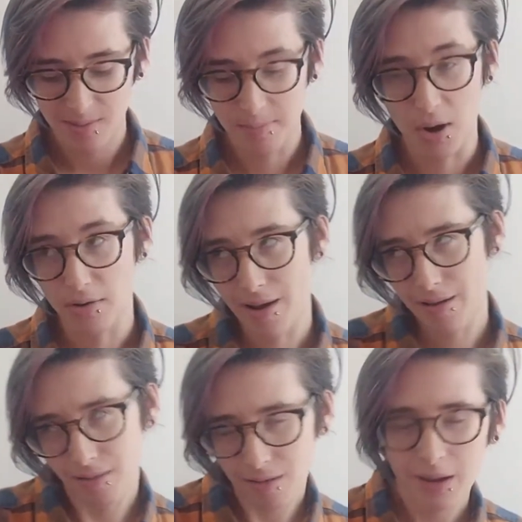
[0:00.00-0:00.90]

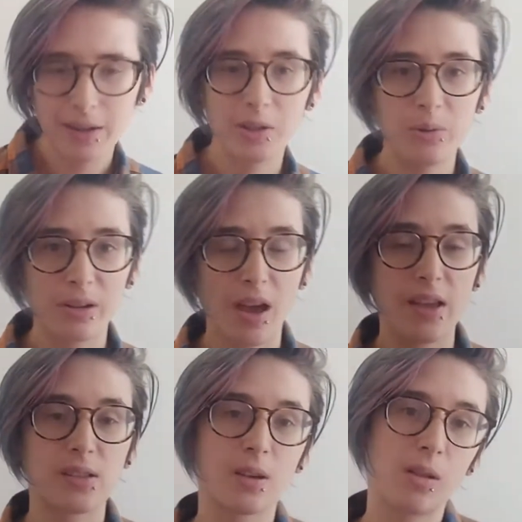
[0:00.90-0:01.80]
borrow,
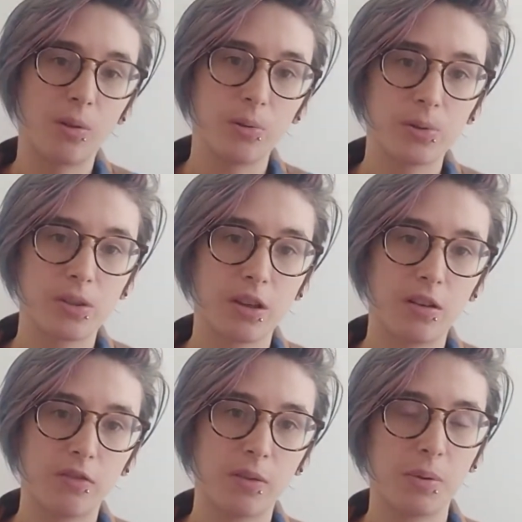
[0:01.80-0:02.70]
utilize the clothes
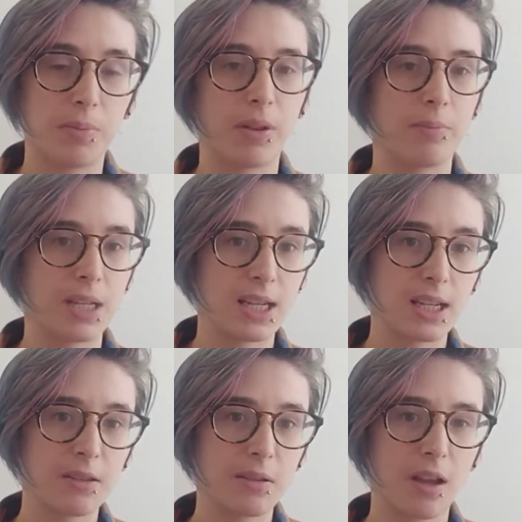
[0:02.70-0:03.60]
of the people I'm
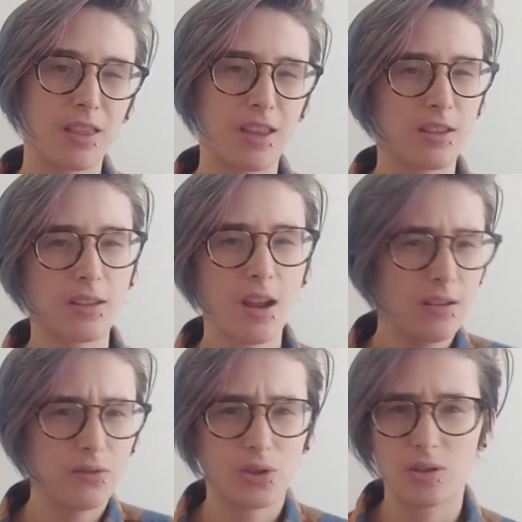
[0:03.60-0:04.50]
dating, and that's kind
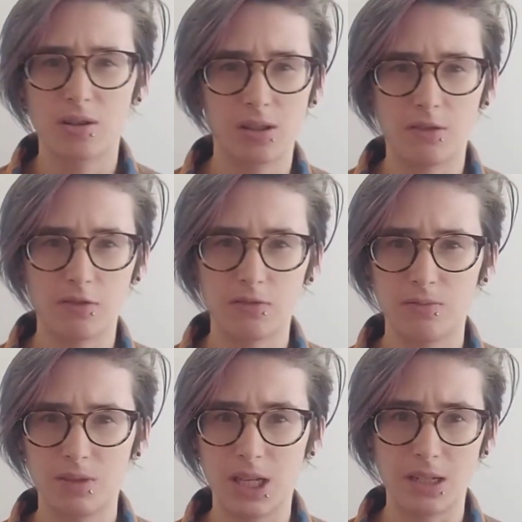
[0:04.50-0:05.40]
of just because I've
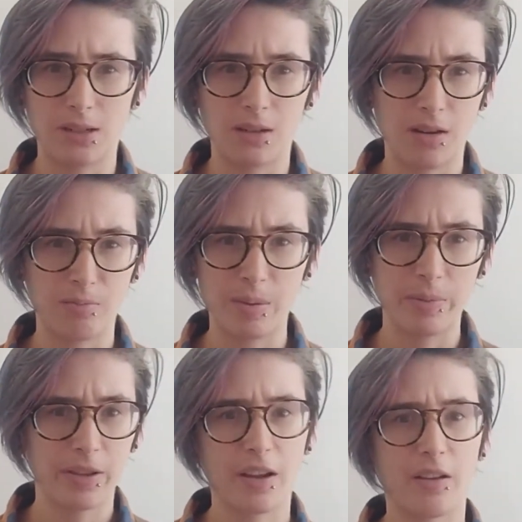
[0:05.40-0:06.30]
dated a lot of people
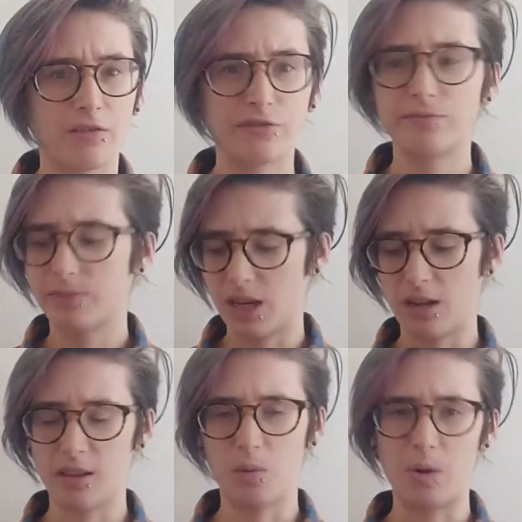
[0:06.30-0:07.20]
that
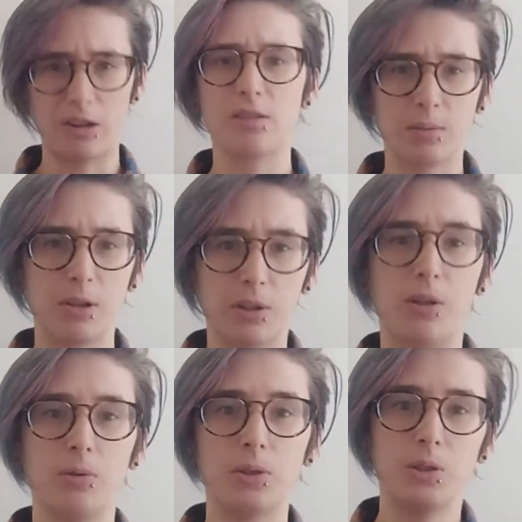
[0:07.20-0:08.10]
I like wear similar
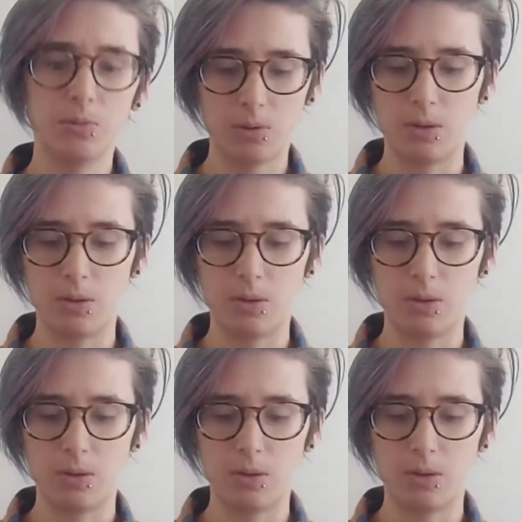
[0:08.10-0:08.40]
clothes to. So